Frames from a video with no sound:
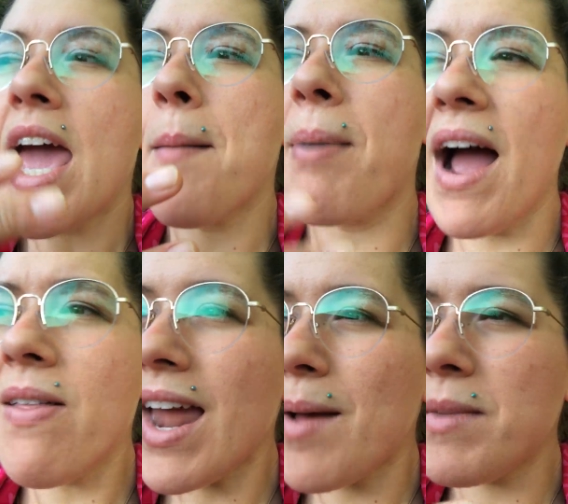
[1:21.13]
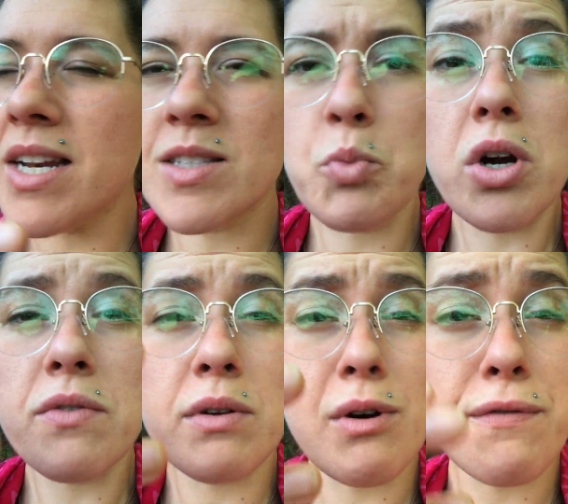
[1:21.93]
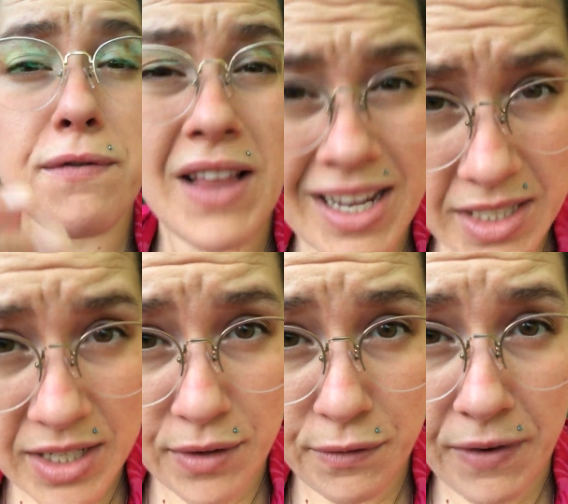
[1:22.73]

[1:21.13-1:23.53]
And by that I mean it's more of a reflective